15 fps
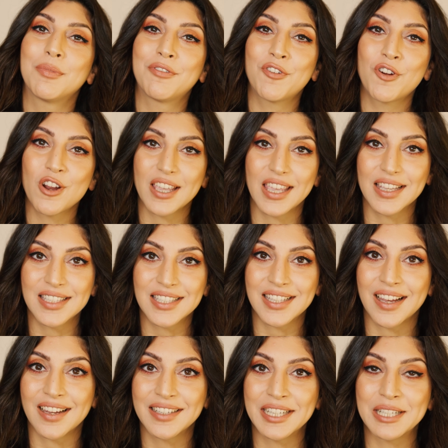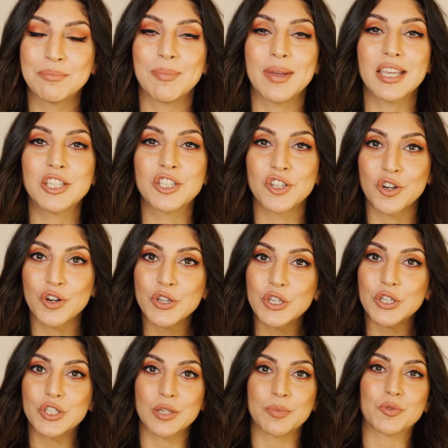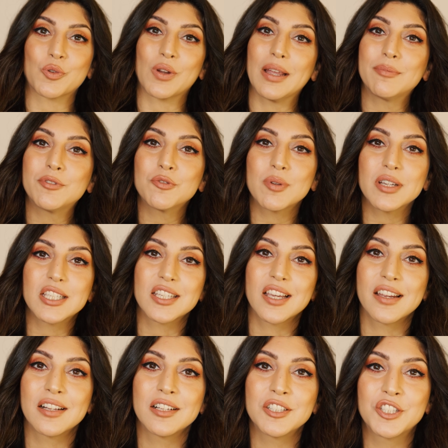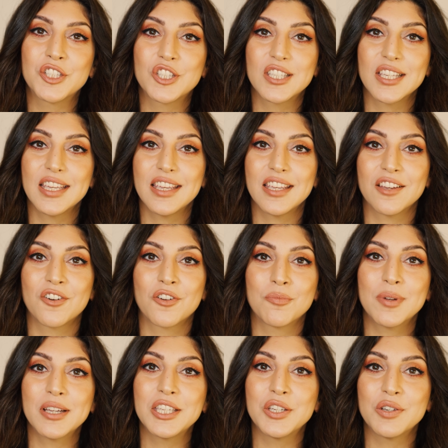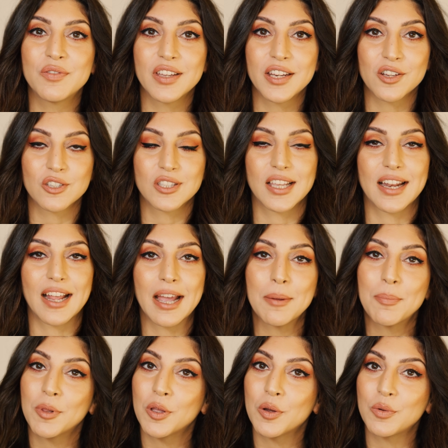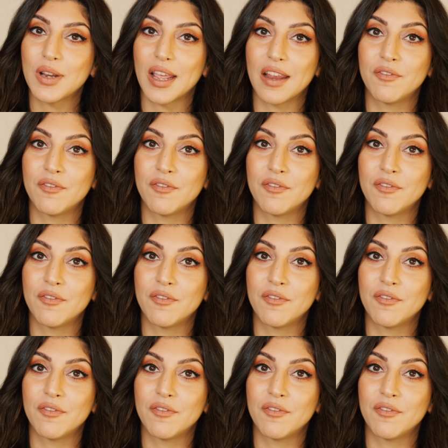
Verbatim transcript: Before I get started, make sure you subscribe to my channel to see all my new videos that I upload